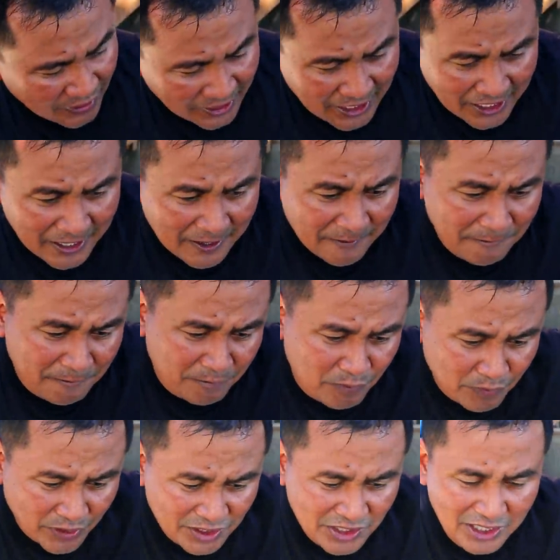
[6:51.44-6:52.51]
give
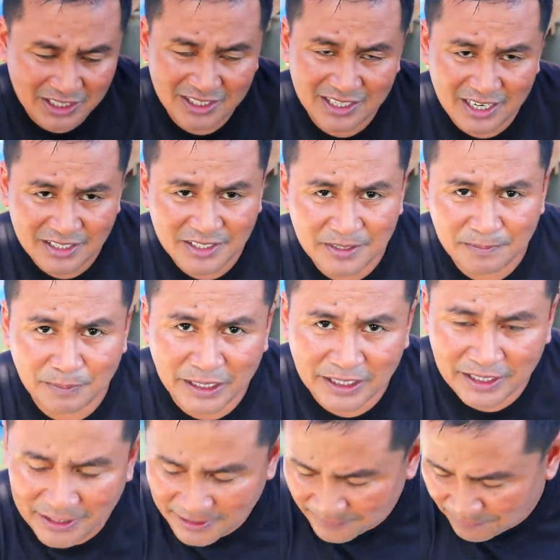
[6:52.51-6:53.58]

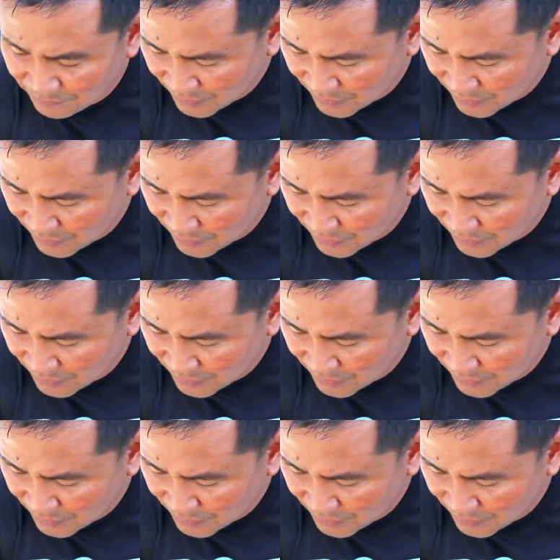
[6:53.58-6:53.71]
successively